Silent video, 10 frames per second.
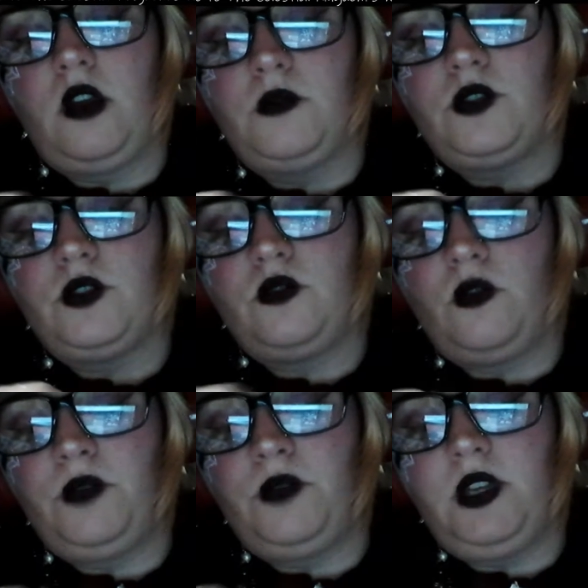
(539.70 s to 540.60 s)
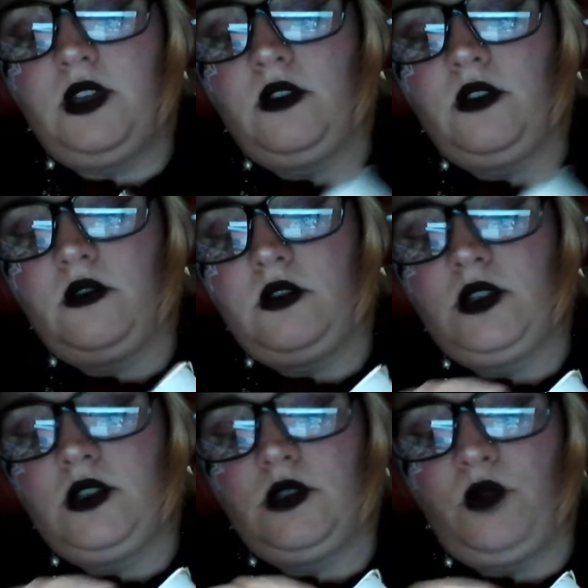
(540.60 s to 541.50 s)
so don't be
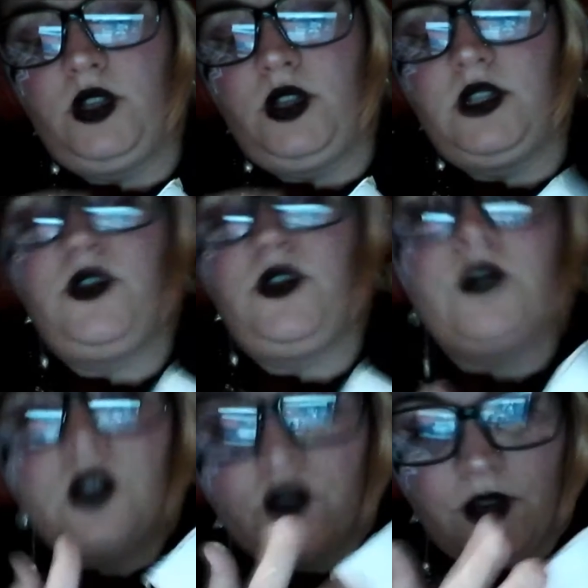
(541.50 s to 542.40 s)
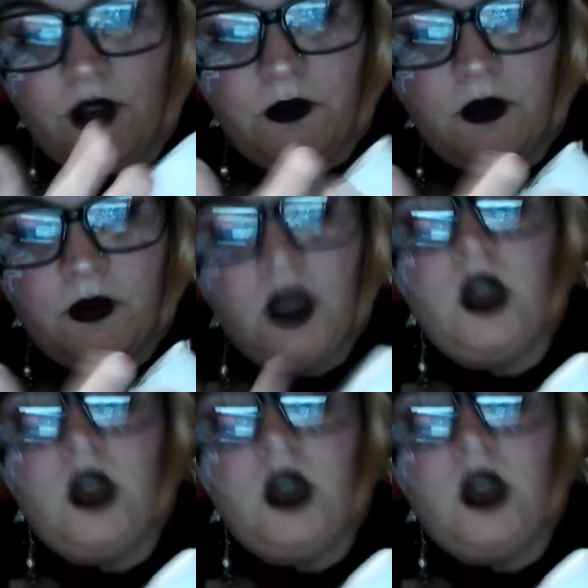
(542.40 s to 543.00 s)
disappointed if you have to trim